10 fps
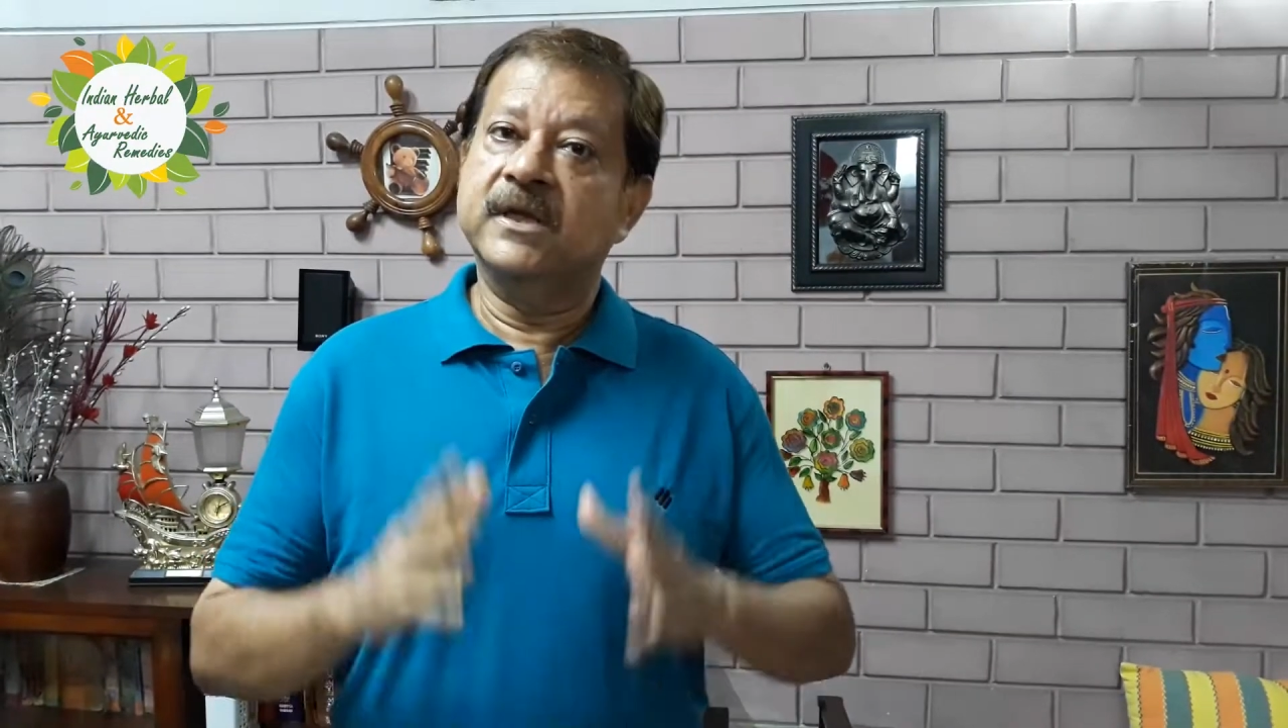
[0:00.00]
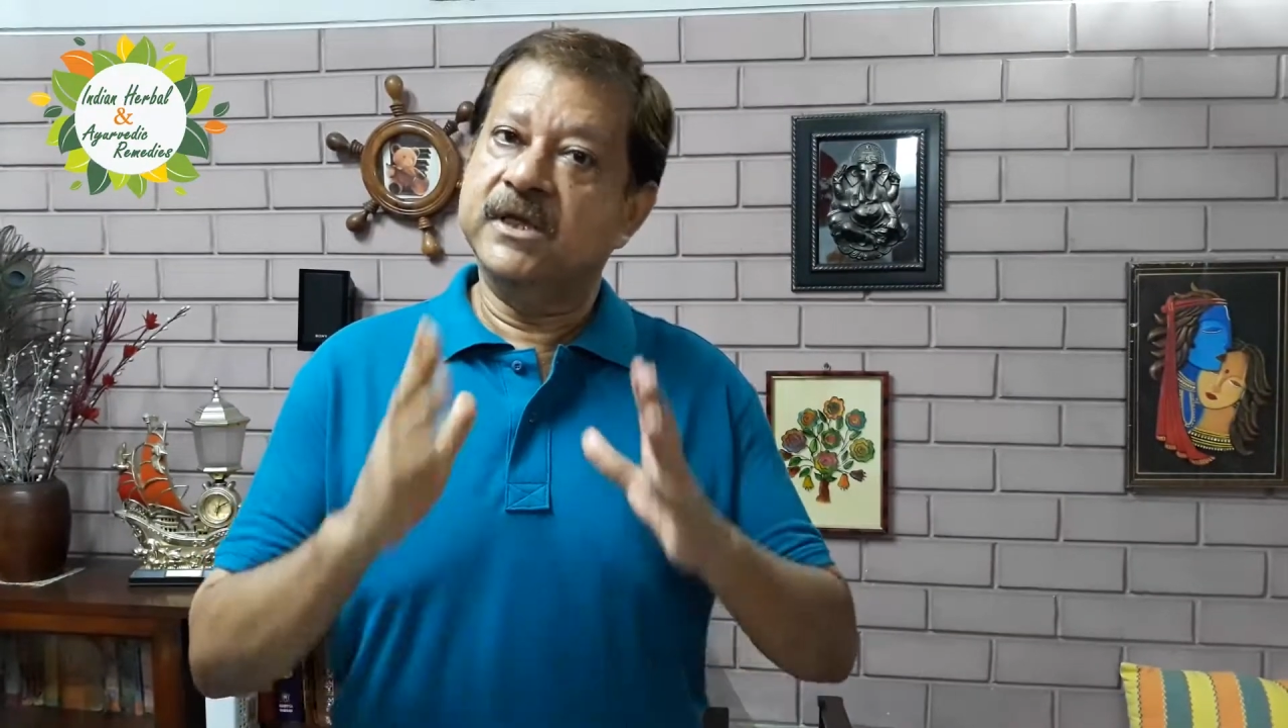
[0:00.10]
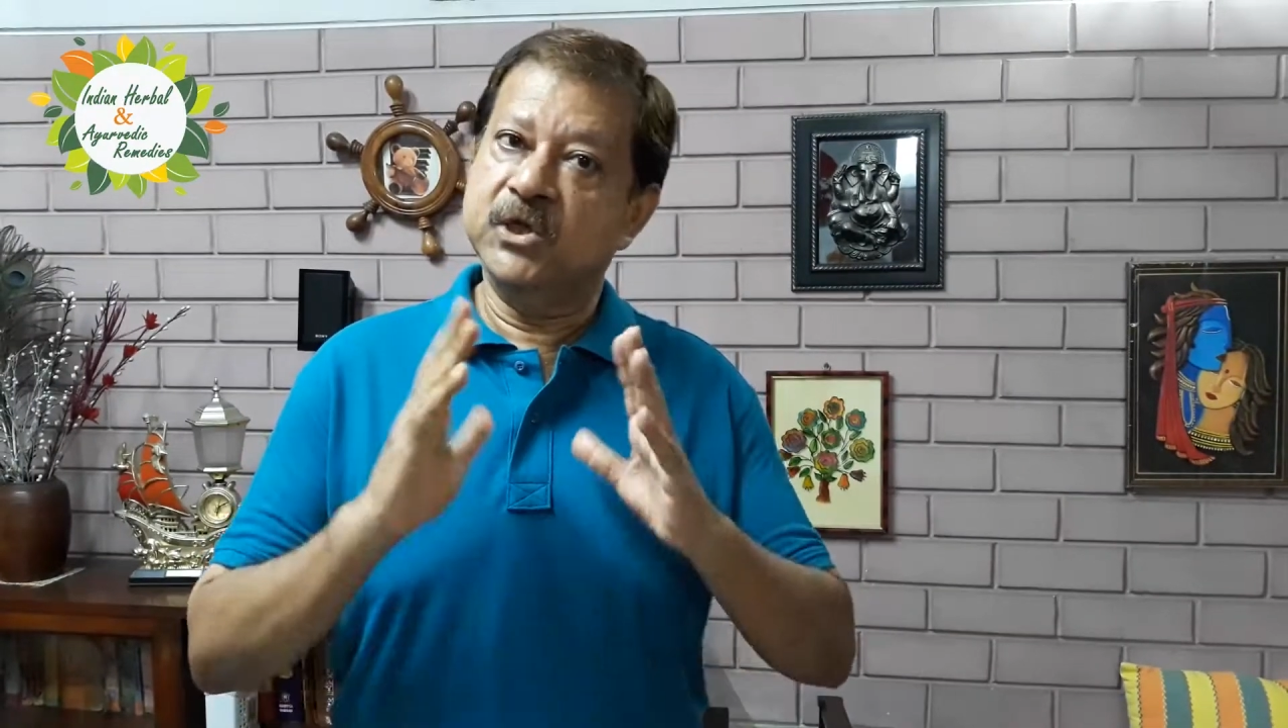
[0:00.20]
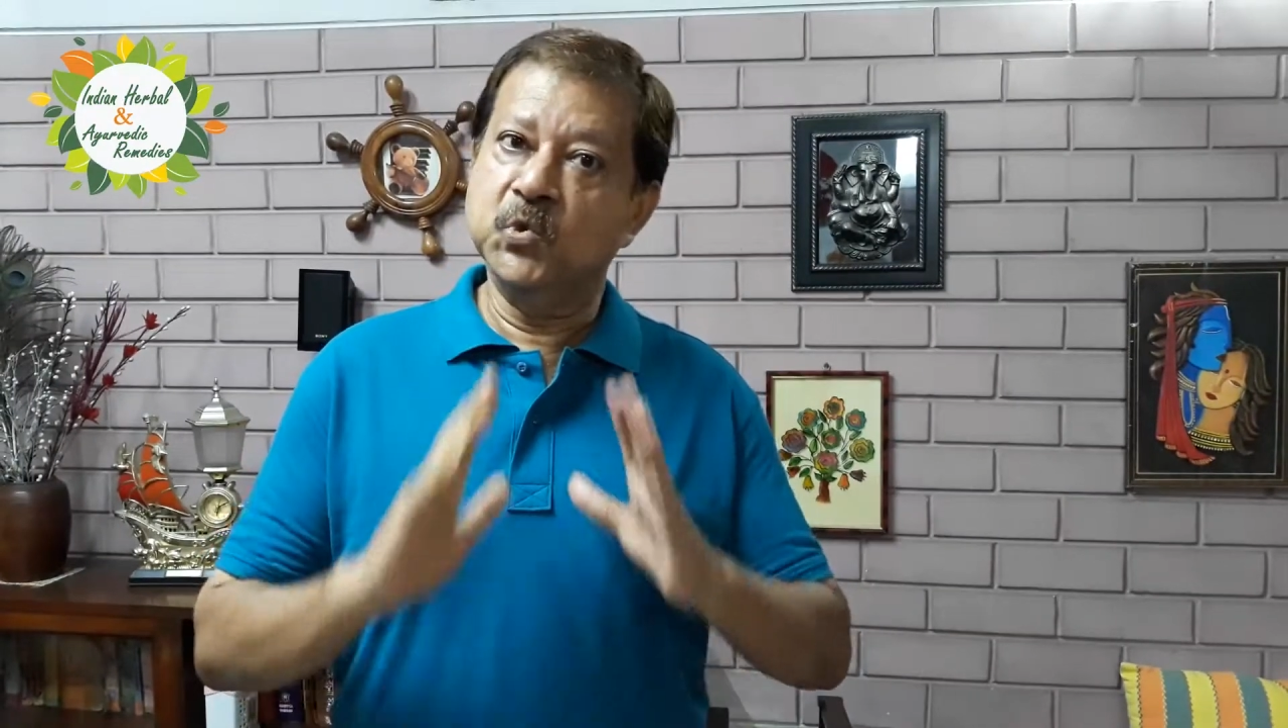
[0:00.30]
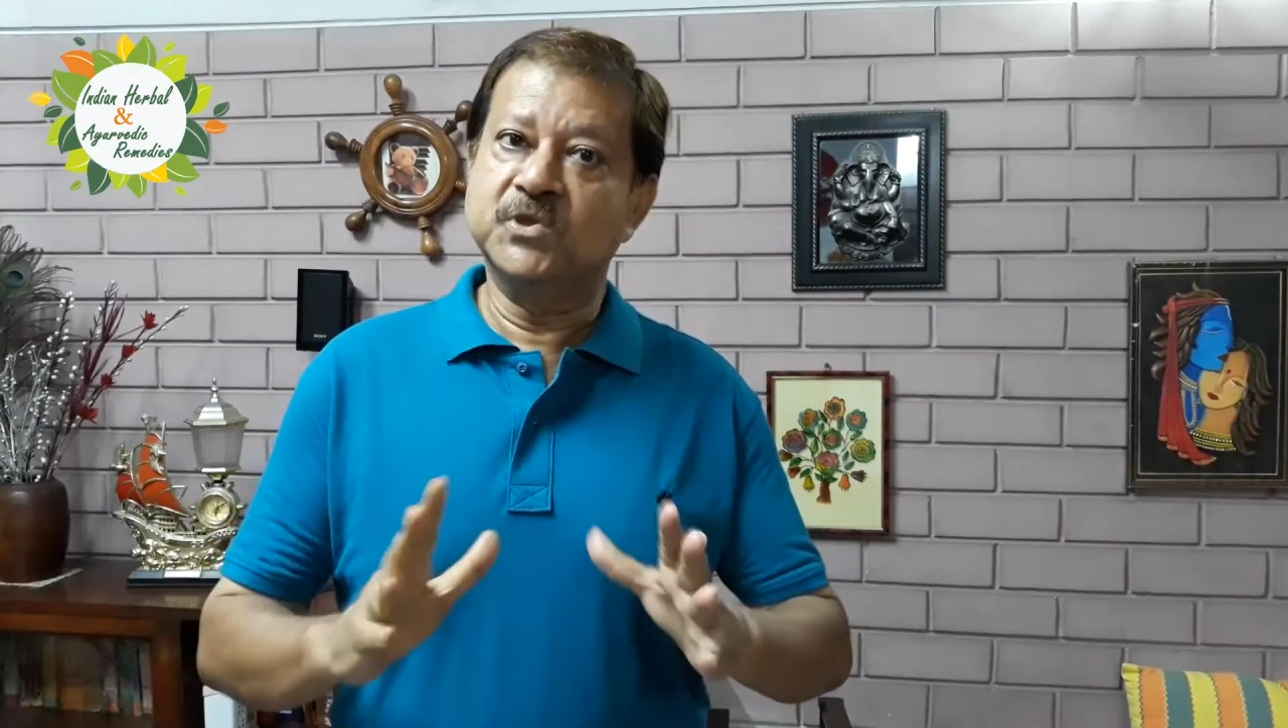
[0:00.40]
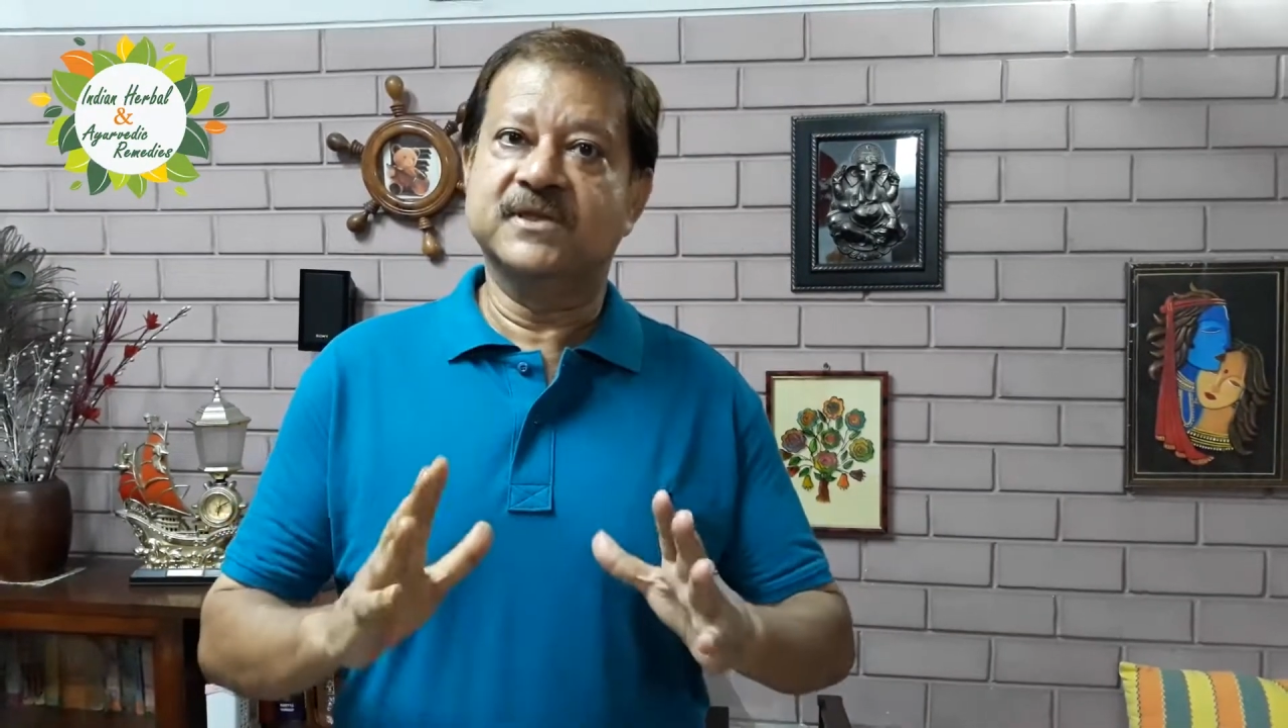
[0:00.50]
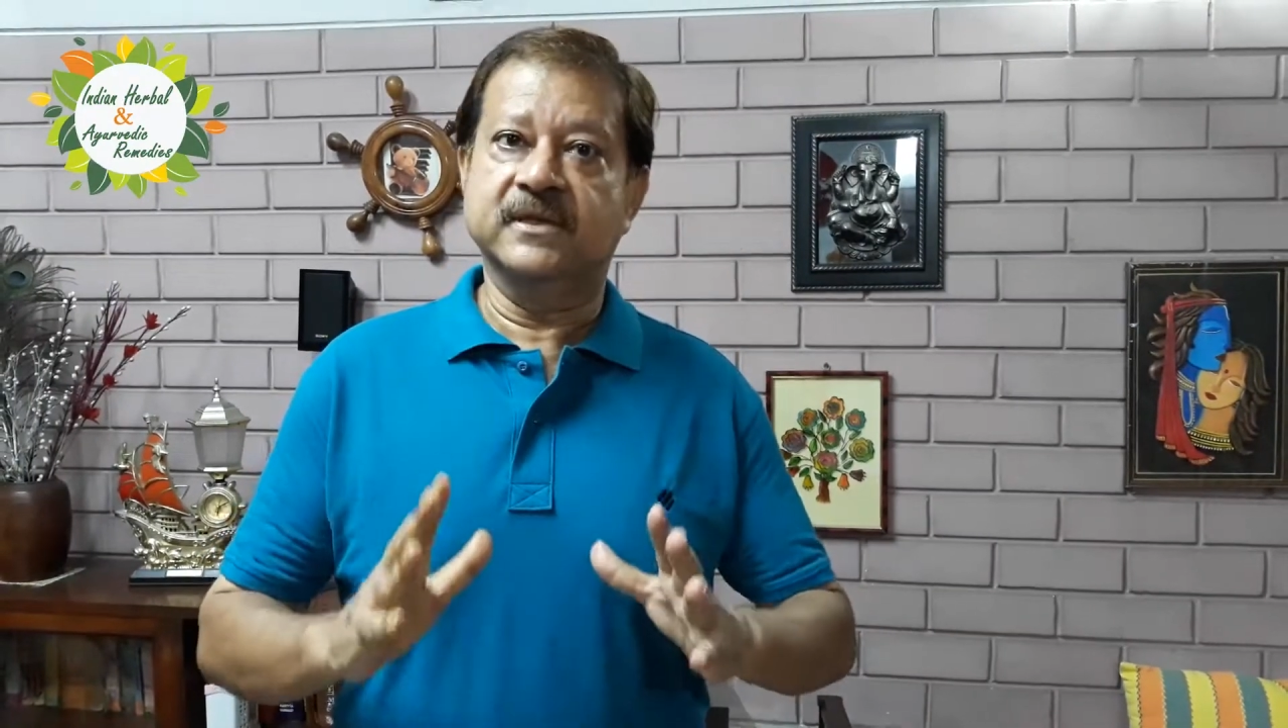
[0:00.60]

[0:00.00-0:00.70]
use